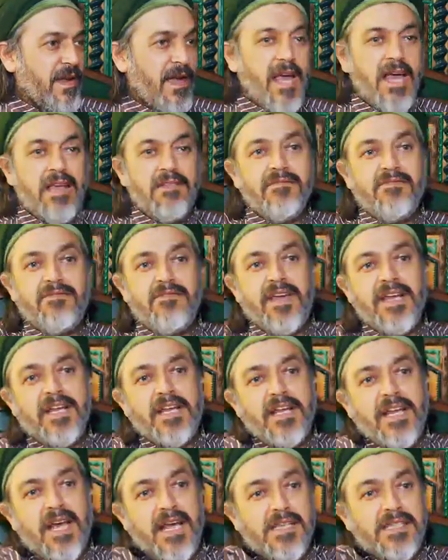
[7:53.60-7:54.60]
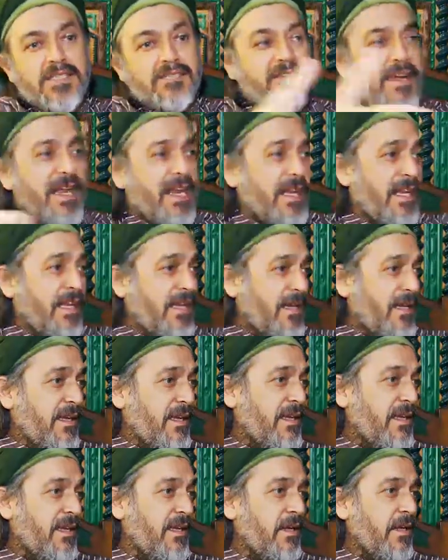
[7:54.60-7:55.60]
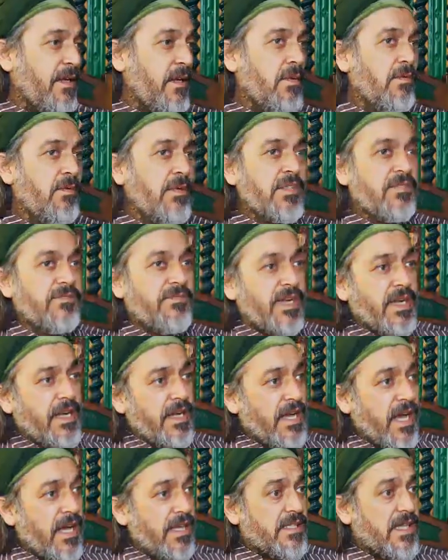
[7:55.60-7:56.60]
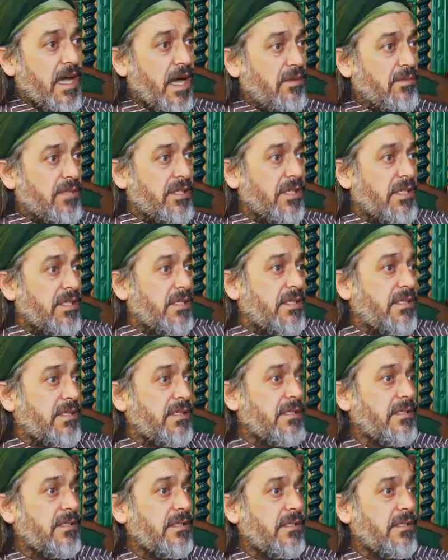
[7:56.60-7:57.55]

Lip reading: and very nice valley, with very nice houses,